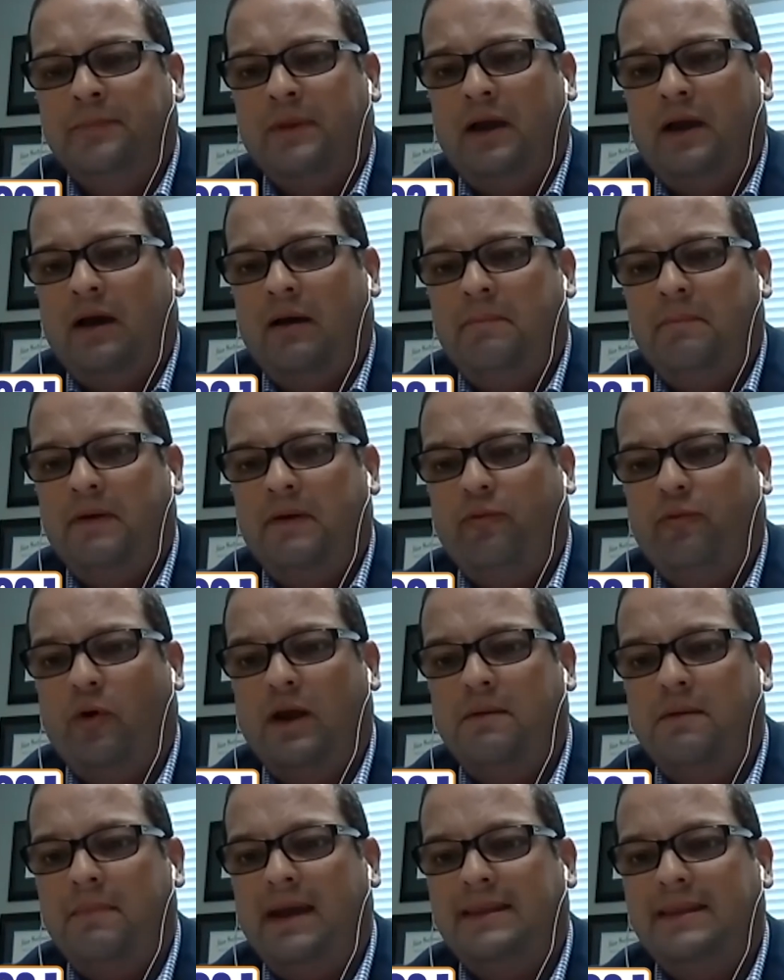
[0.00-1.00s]
uh, before
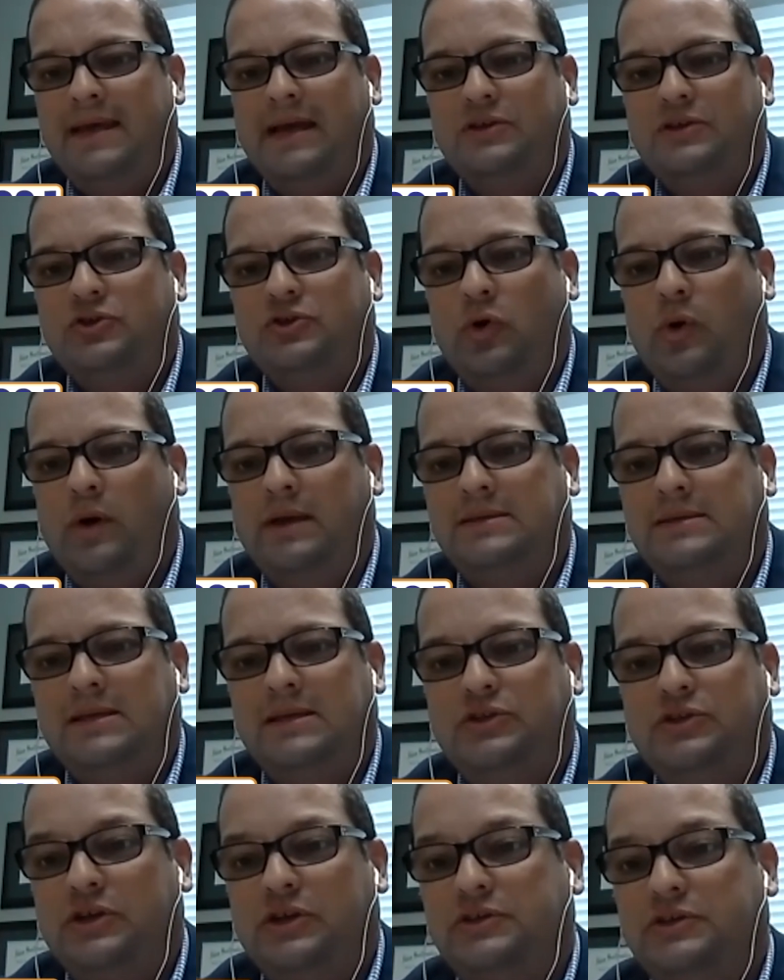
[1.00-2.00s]
he made that choice, he
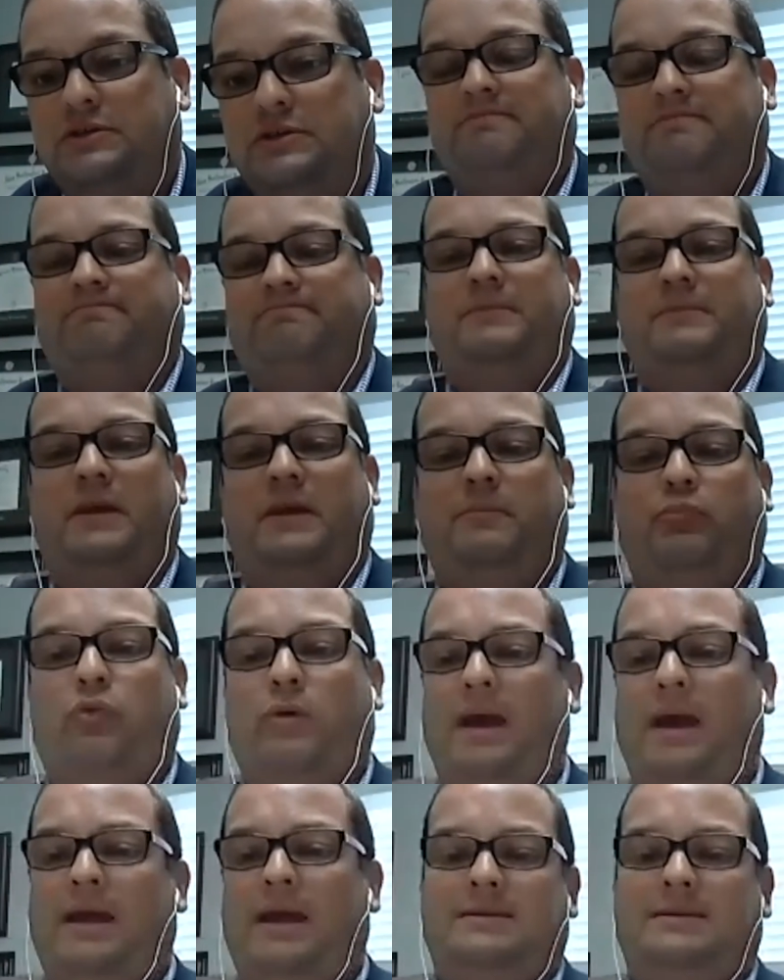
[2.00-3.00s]
just he
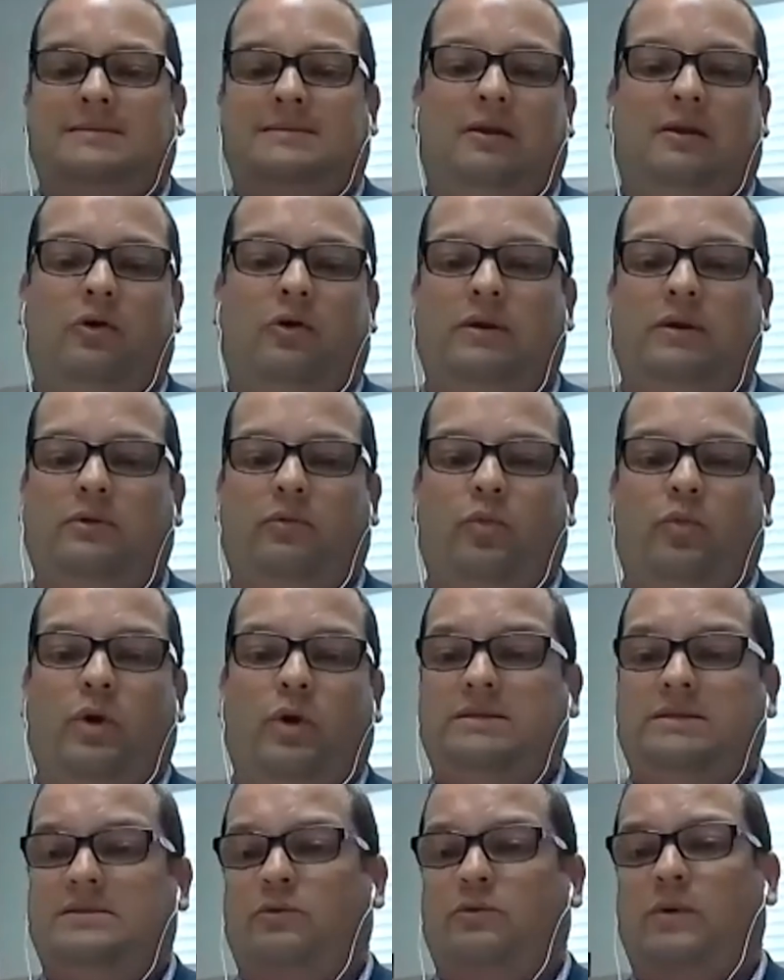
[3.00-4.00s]
prayed and said, "Lord, what
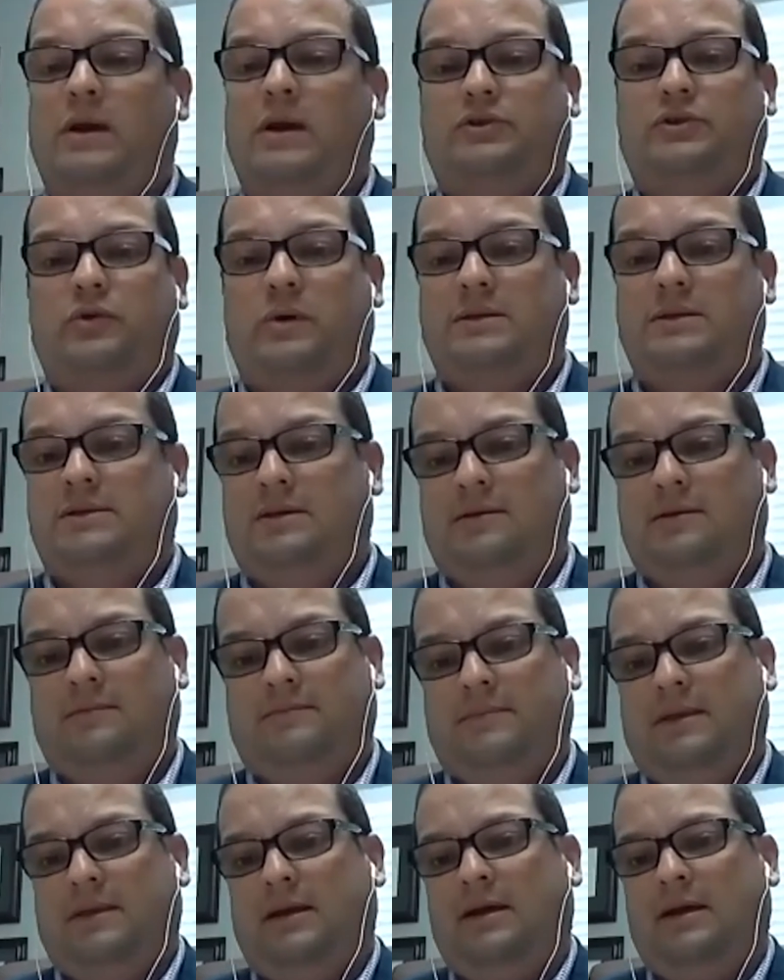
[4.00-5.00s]
is the right choice here?"
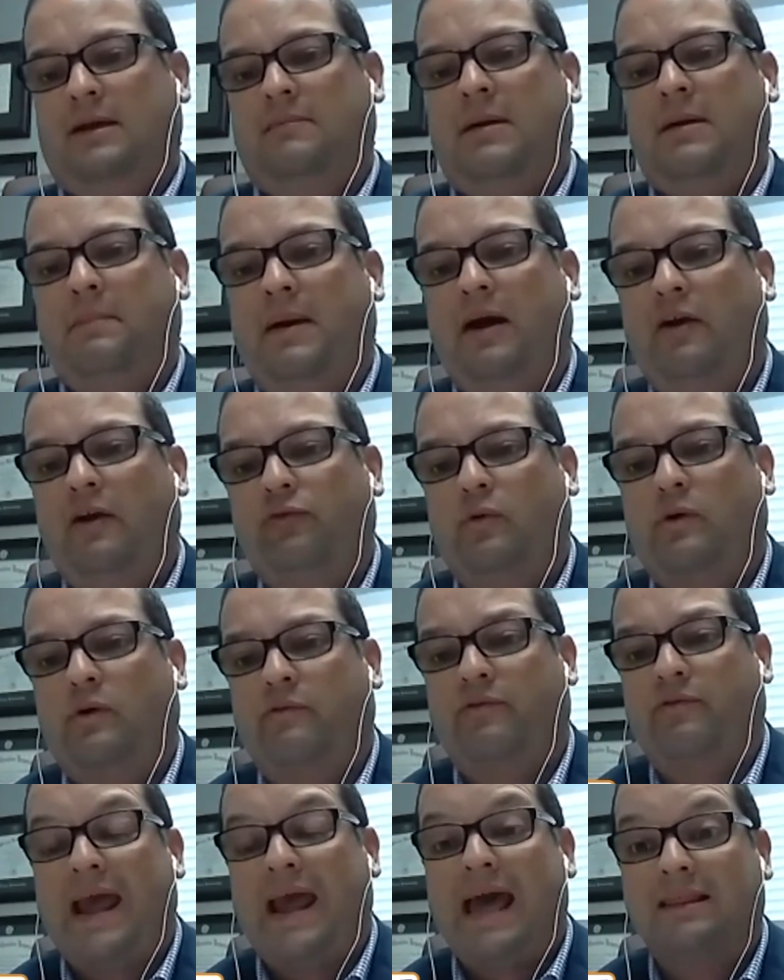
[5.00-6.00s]
Uh, my parents were
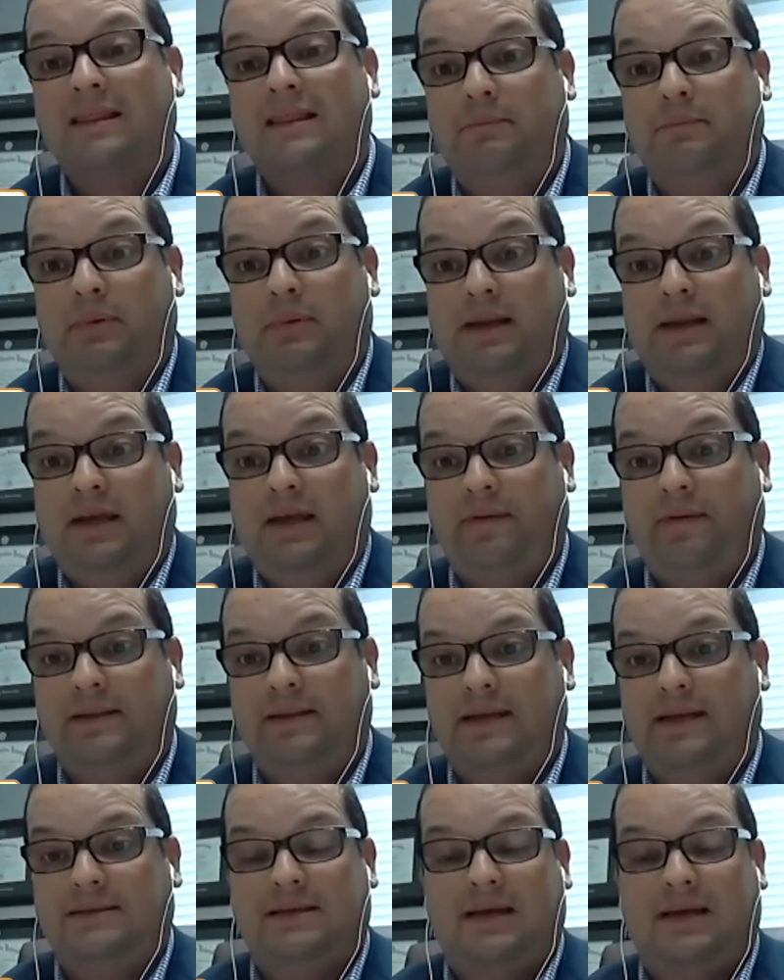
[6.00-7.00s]
of Catholic belief at
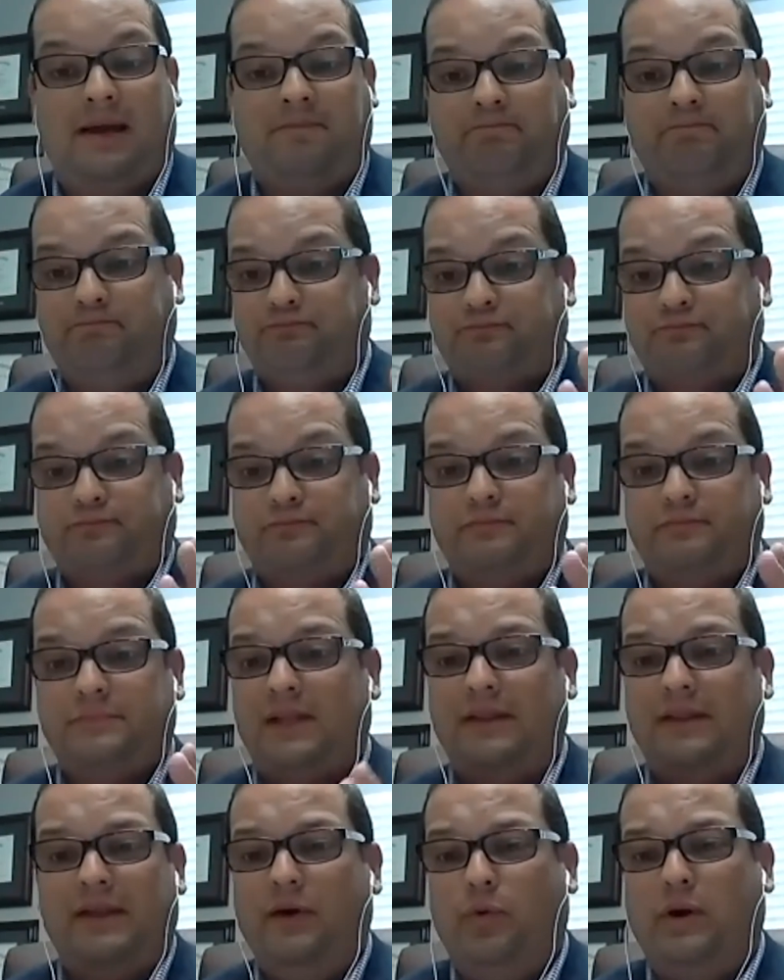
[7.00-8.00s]
that time;
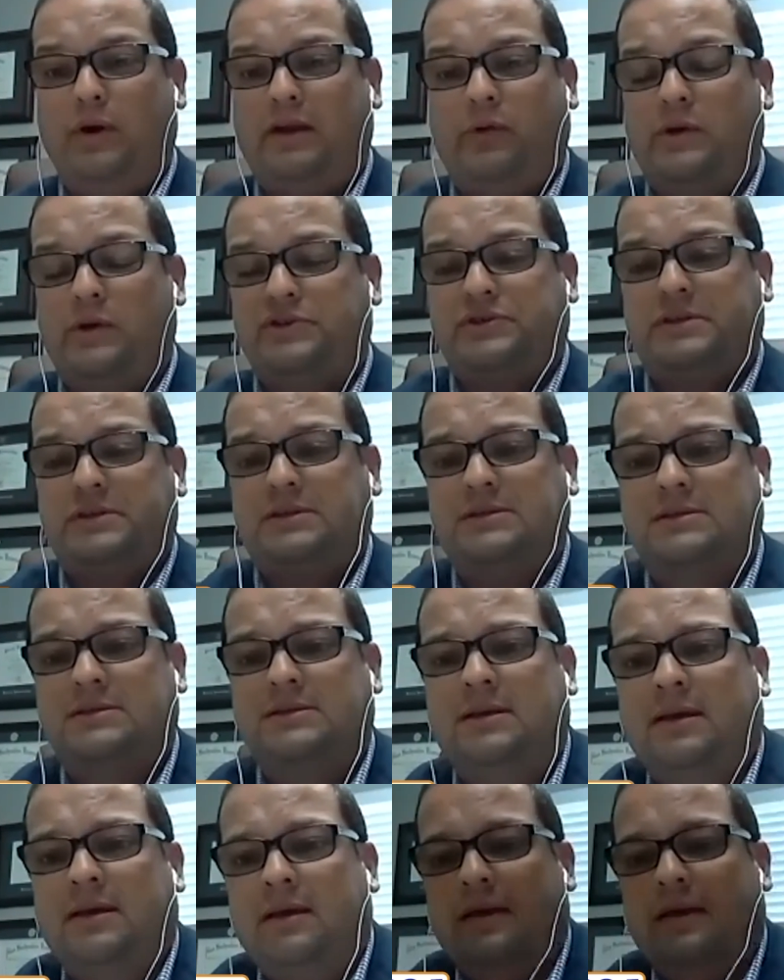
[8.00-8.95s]
they weren't Christians.